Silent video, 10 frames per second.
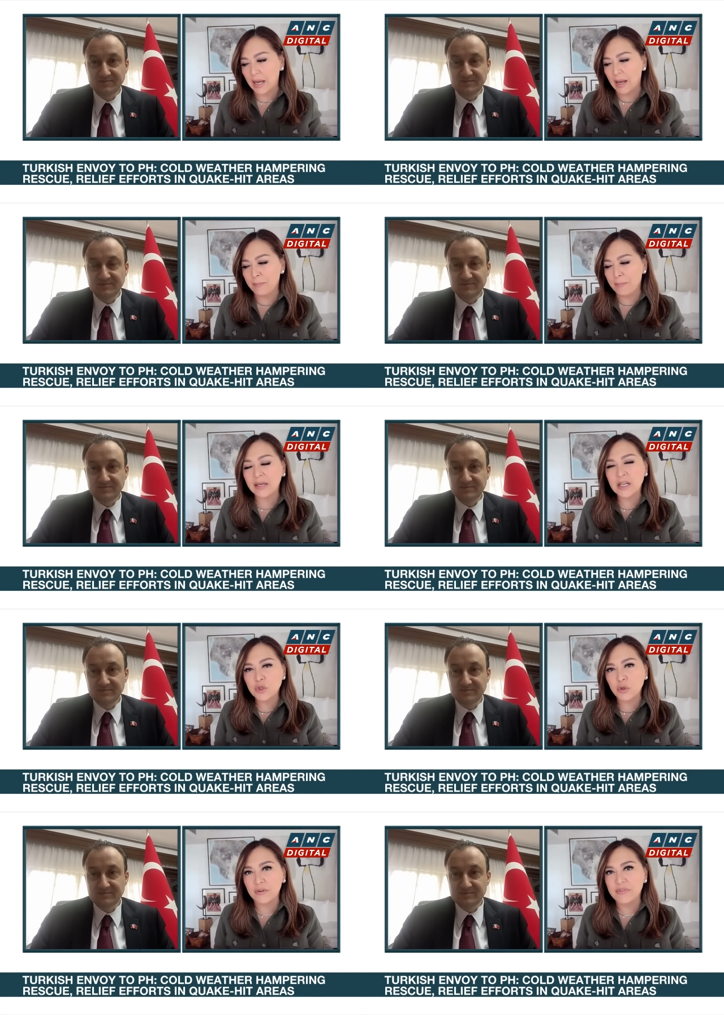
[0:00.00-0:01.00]
Speaker 1: a,
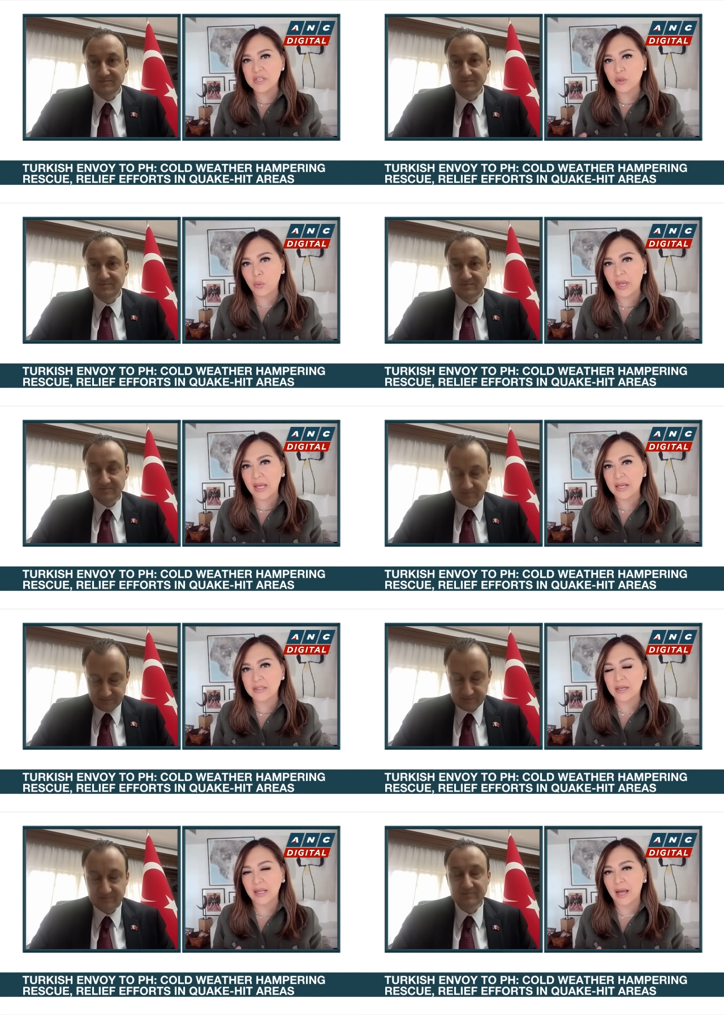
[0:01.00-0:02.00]
magnitude of this quake
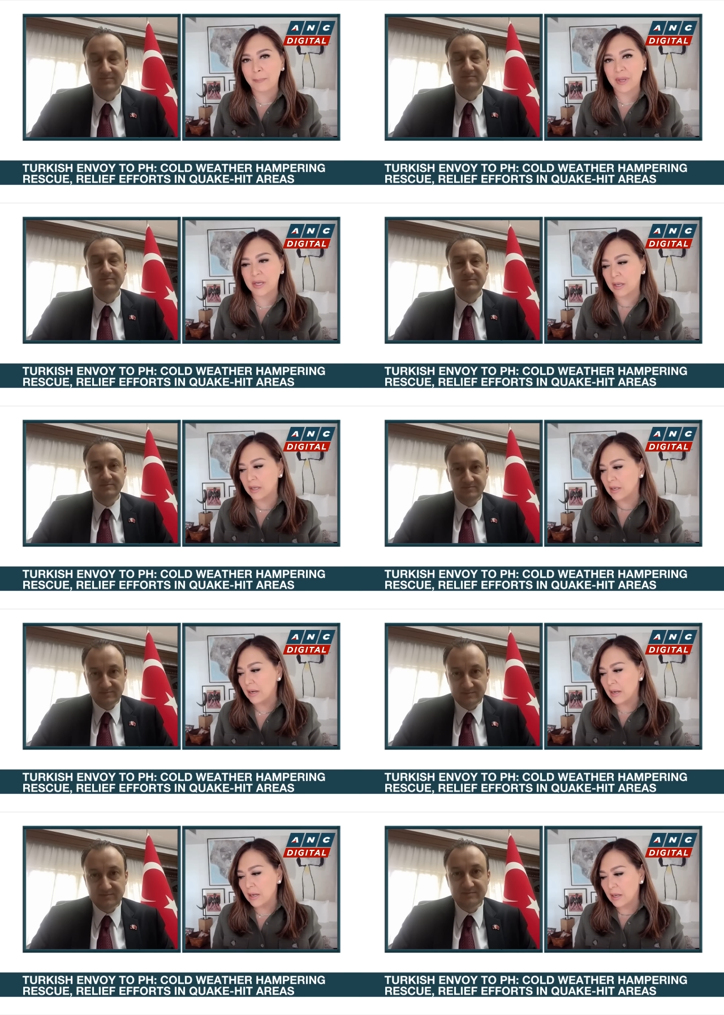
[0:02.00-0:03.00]
hasn't happened in
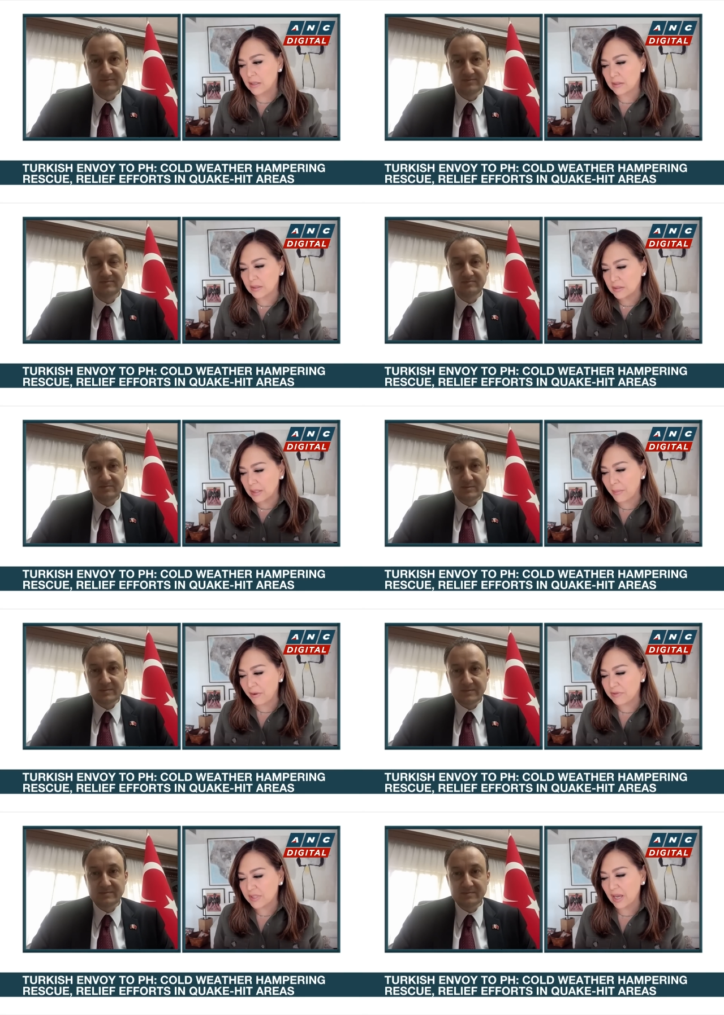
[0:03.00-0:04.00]
some
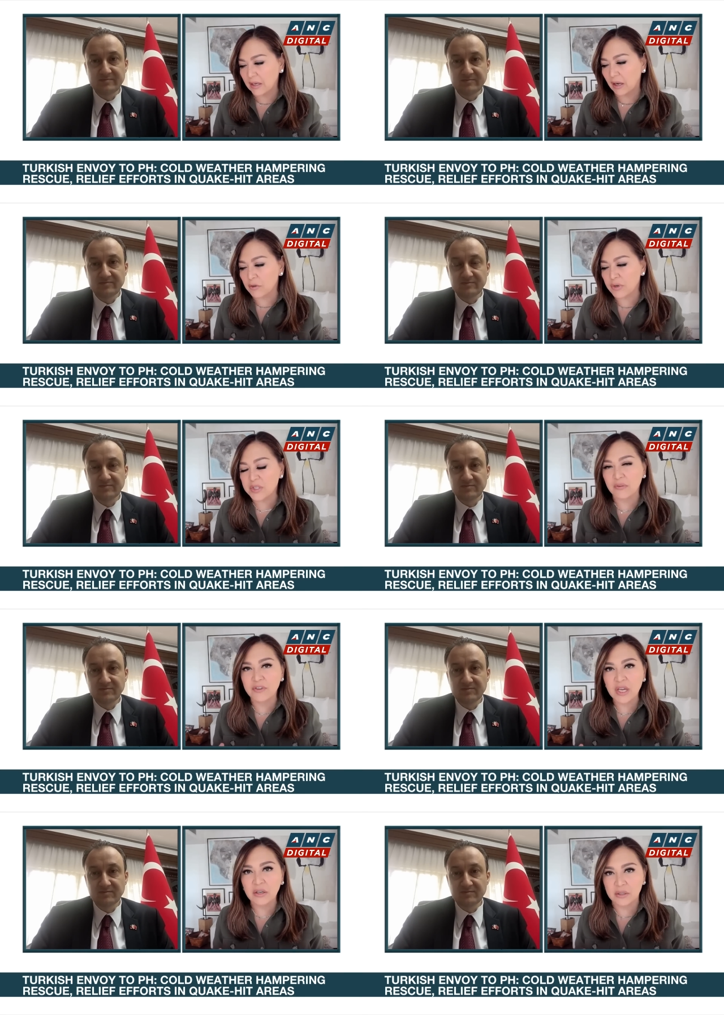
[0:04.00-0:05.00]
have said hundreds of
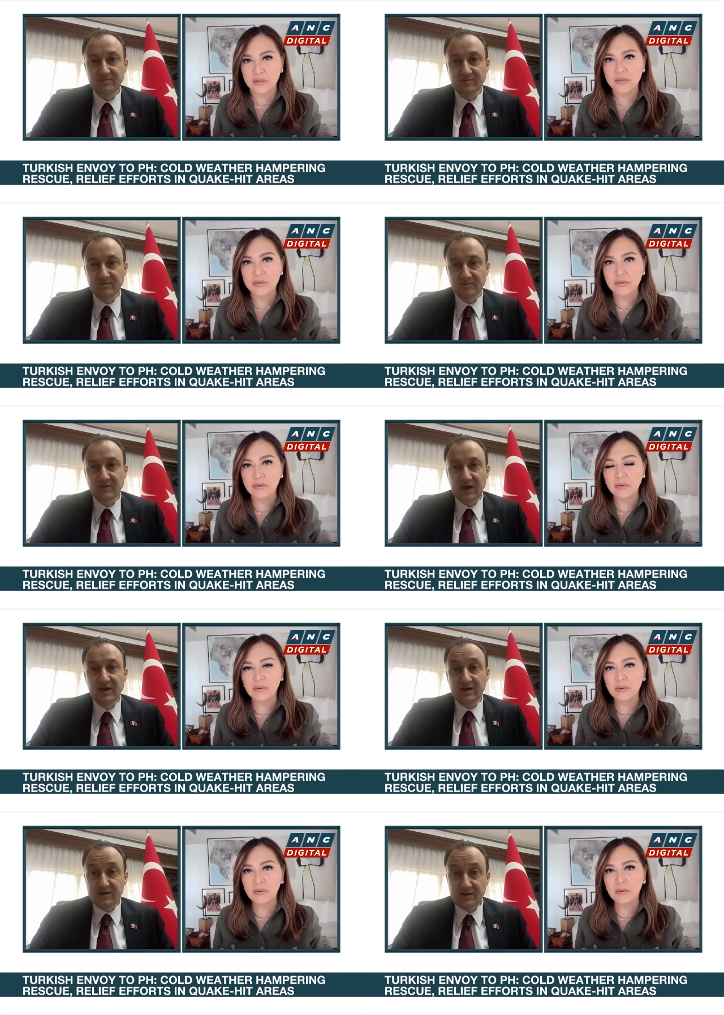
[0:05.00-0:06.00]
years.
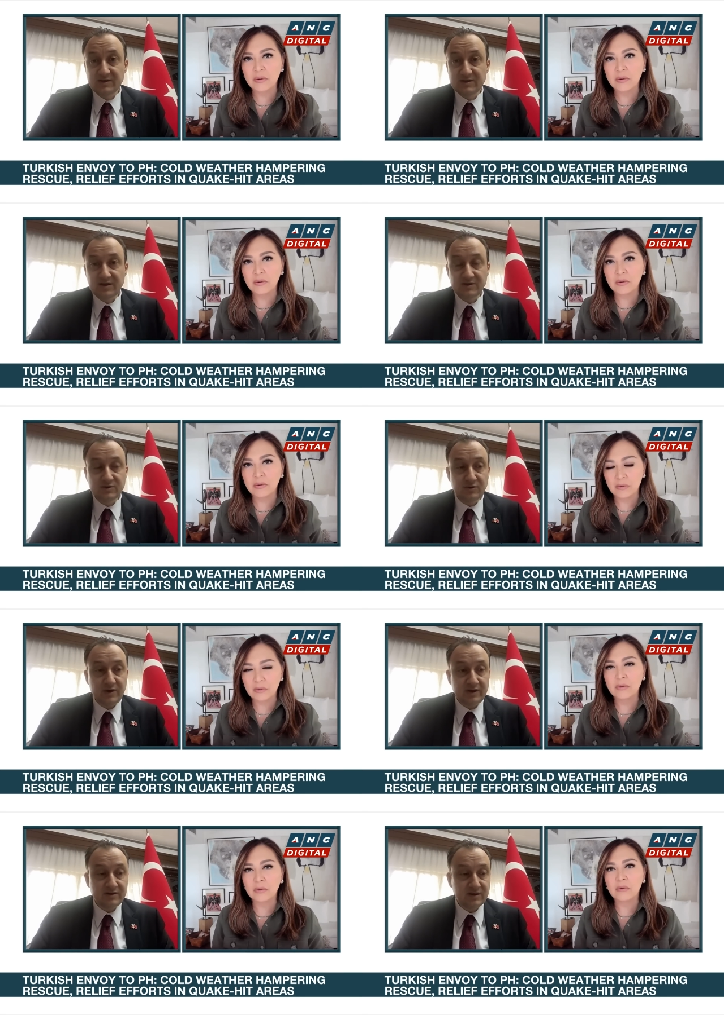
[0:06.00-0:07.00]
Speaker 2: Yes, that's
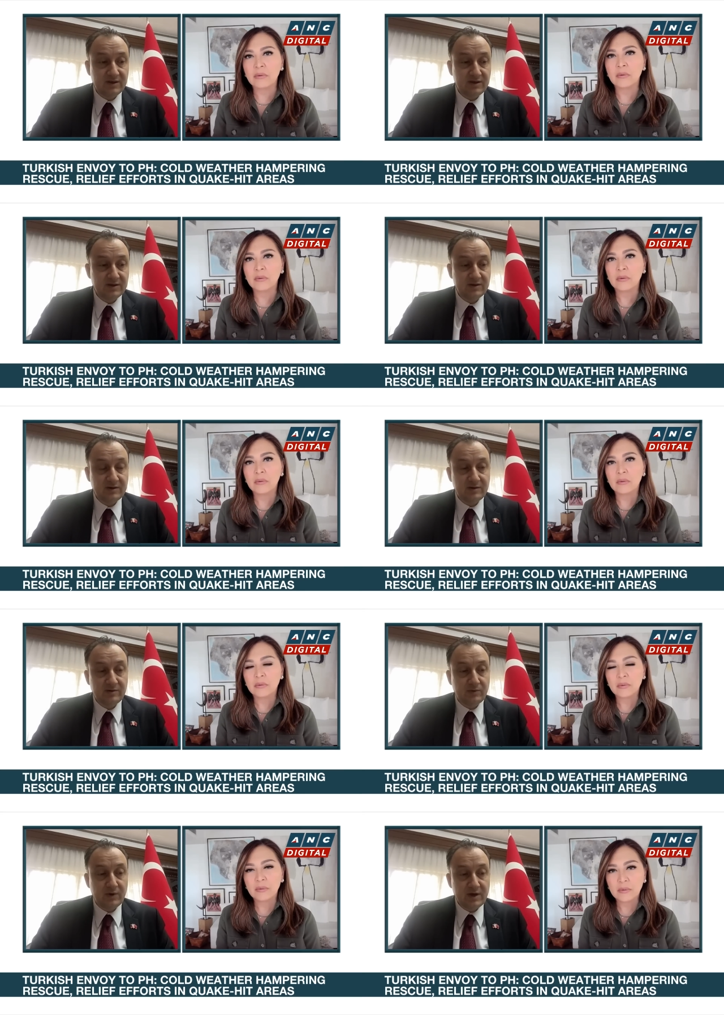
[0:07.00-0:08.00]
correct. Uh,
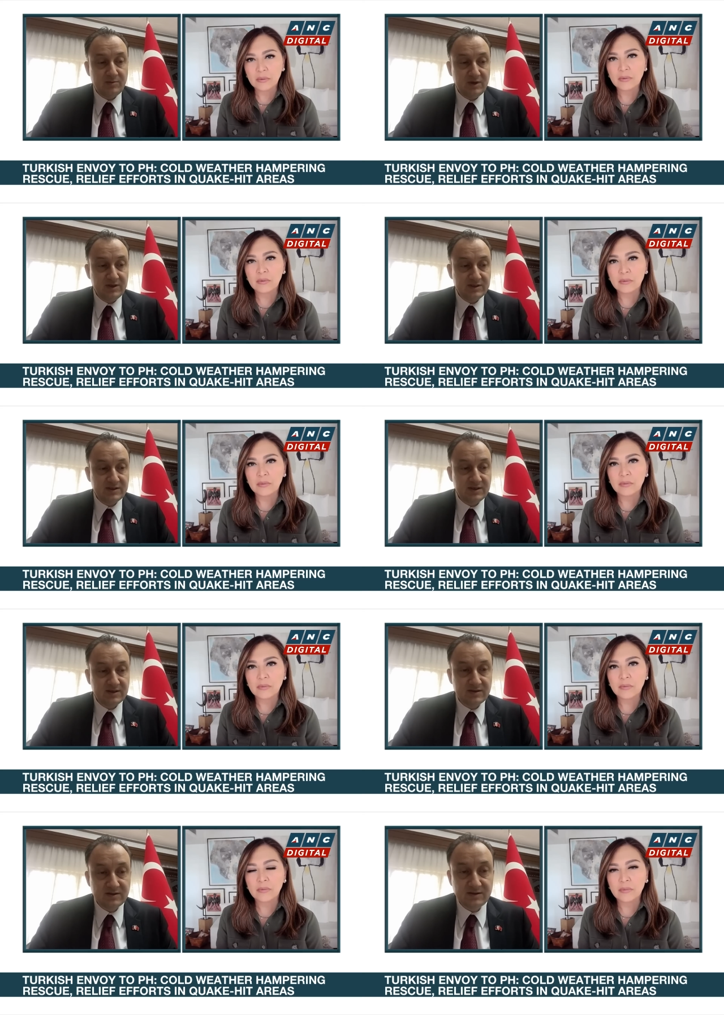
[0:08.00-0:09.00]
what I mean is
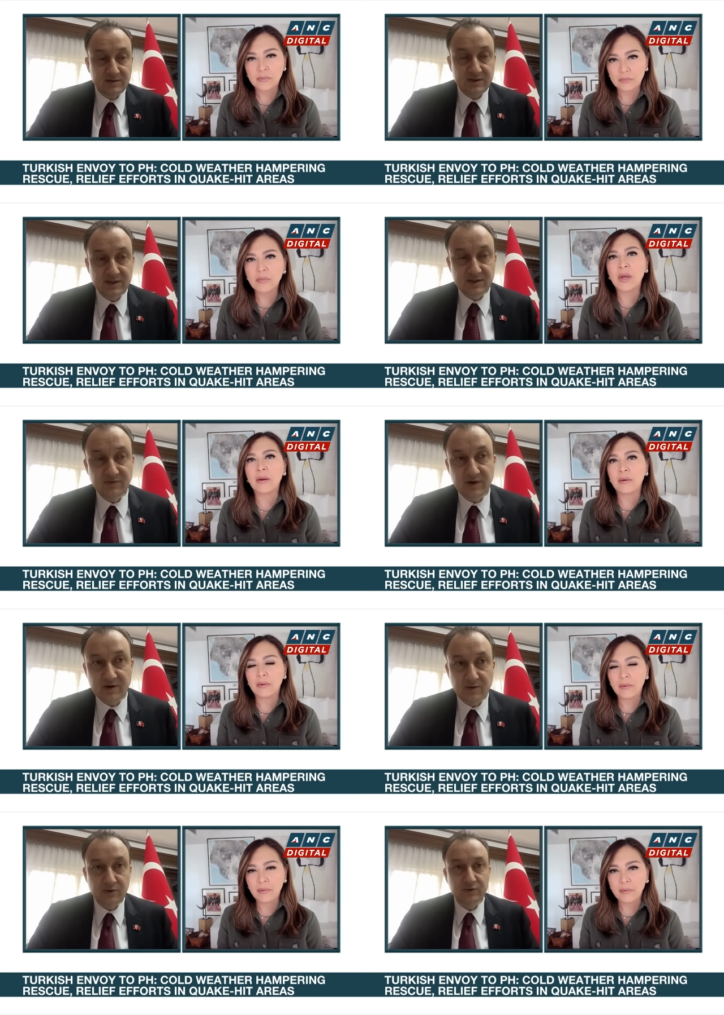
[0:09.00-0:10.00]
that uh, since we
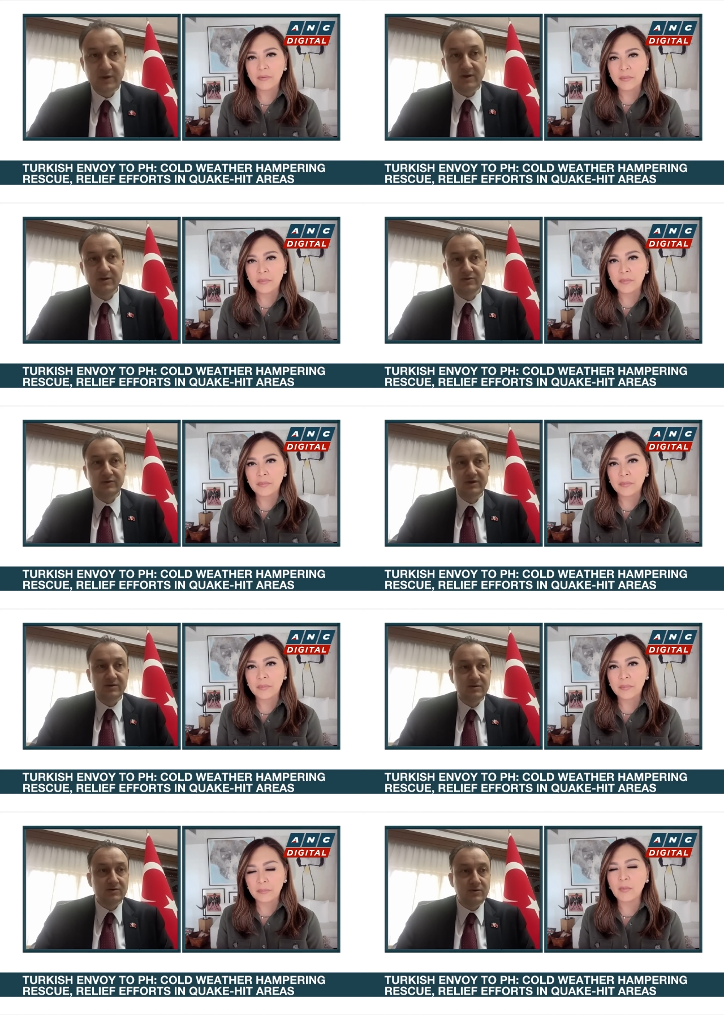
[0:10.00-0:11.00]
are an earthquake country
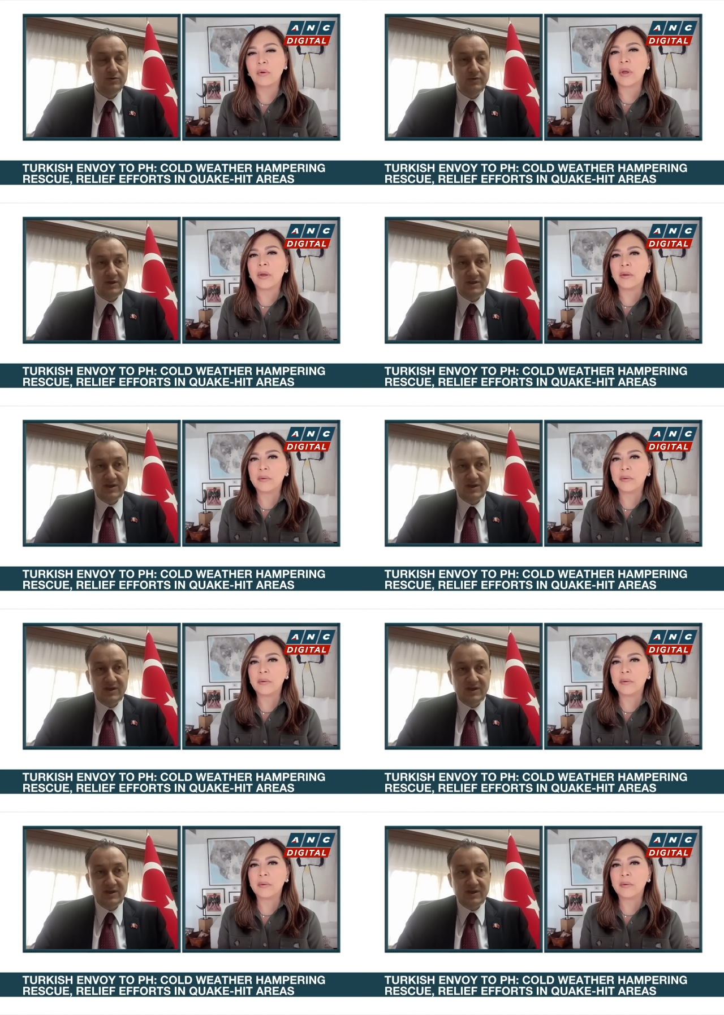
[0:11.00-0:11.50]
and okay. earthquakes